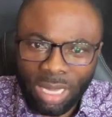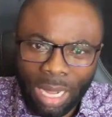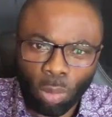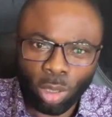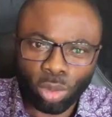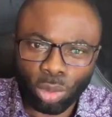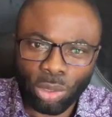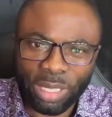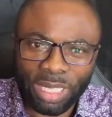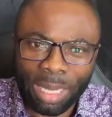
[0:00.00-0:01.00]
I want you to
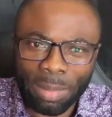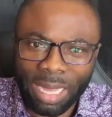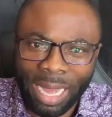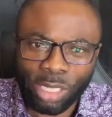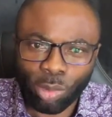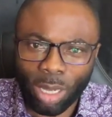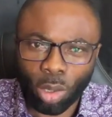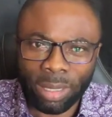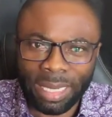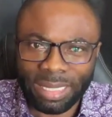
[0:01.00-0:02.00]
hear me as you are
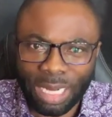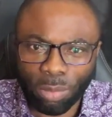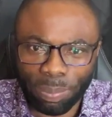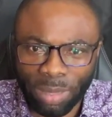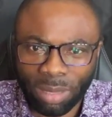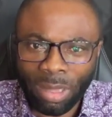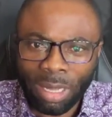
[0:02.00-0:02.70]
connected with me.